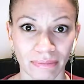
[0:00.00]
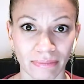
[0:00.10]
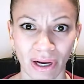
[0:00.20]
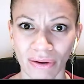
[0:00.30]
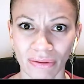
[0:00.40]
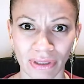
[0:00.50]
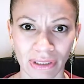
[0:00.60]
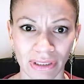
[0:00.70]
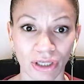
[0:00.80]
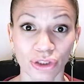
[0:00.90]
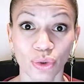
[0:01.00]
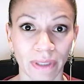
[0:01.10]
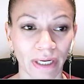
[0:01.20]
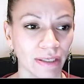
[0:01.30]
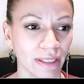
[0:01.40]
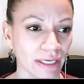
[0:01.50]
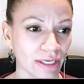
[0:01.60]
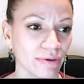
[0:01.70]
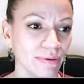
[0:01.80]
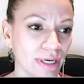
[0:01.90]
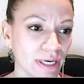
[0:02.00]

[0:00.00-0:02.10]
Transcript: what is it called? Toolbar, thank you.